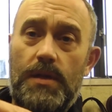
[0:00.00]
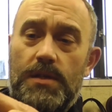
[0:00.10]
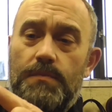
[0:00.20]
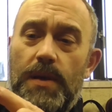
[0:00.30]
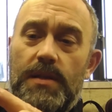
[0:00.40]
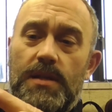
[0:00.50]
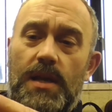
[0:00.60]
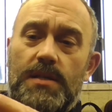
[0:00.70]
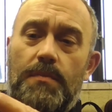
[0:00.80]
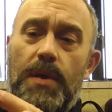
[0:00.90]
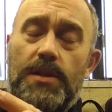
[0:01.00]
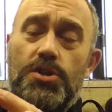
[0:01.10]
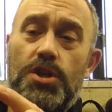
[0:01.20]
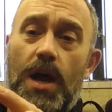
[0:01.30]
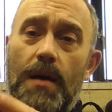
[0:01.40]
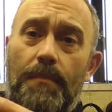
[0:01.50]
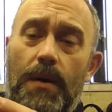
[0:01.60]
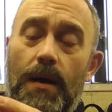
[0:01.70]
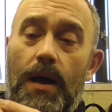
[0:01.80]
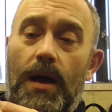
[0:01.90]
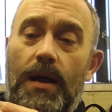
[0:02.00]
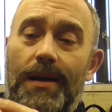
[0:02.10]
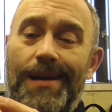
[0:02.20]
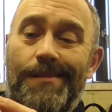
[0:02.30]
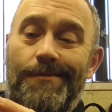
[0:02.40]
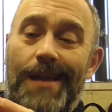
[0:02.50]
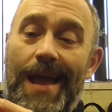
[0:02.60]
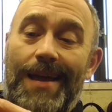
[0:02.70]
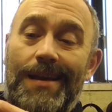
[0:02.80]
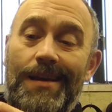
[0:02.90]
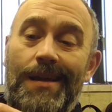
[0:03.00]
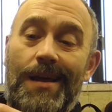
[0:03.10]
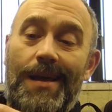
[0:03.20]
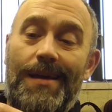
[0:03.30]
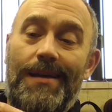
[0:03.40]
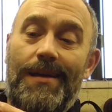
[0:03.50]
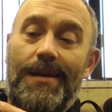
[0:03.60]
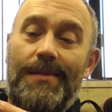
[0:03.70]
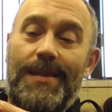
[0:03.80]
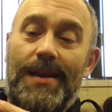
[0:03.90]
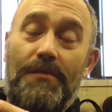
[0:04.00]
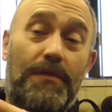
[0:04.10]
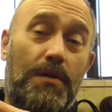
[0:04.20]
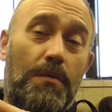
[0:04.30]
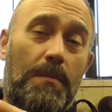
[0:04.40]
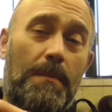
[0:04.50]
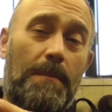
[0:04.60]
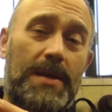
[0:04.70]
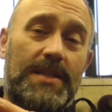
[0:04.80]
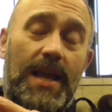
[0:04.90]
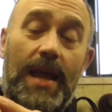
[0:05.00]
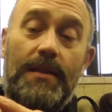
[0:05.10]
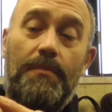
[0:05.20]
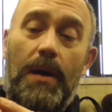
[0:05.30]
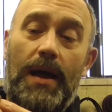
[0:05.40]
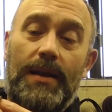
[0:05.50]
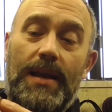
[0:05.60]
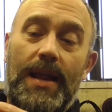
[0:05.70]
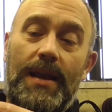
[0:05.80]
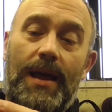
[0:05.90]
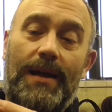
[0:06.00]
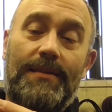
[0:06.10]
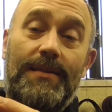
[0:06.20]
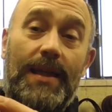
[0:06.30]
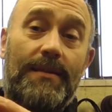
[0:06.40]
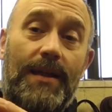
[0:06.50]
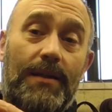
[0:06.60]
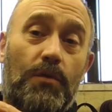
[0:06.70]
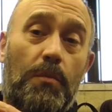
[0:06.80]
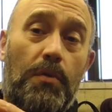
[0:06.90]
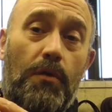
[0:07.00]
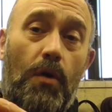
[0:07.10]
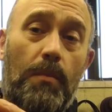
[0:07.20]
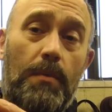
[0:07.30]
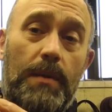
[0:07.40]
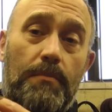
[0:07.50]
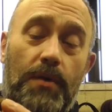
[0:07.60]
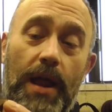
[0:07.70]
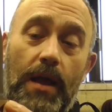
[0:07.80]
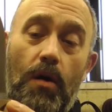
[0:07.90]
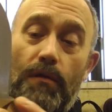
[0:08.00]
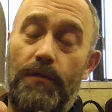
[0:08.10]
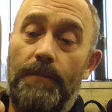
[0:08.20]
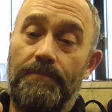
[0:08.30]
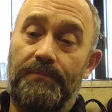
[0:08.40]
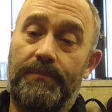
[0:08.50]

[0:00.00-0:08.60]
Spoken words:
This bit is a bit sharp, and I reckon that if you mishit battening, I think that would probably break off.